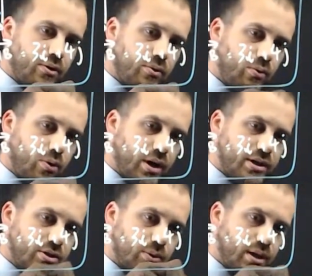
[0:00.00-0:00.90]
y
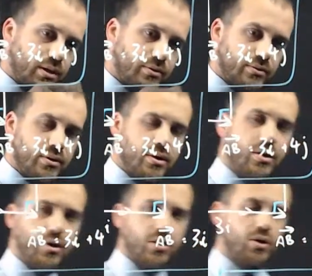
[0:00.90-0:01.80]
squared,
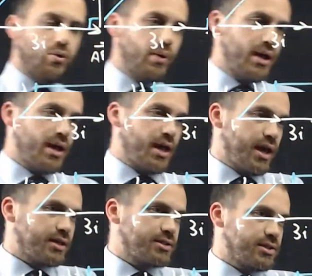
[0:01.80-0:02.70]
where
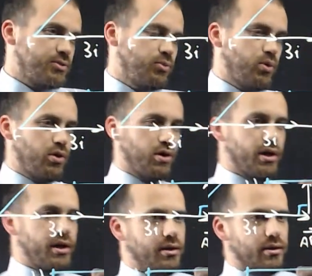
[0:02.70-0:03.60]
x and
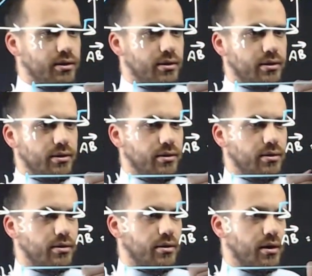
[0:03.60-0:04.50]
y
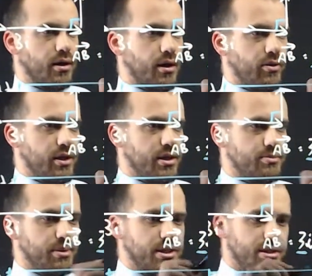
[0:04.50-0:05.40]
are these
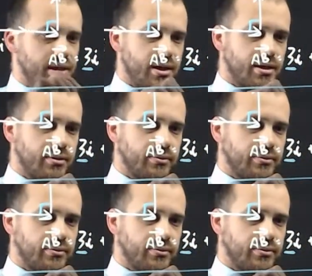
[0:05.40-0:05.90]
bits here.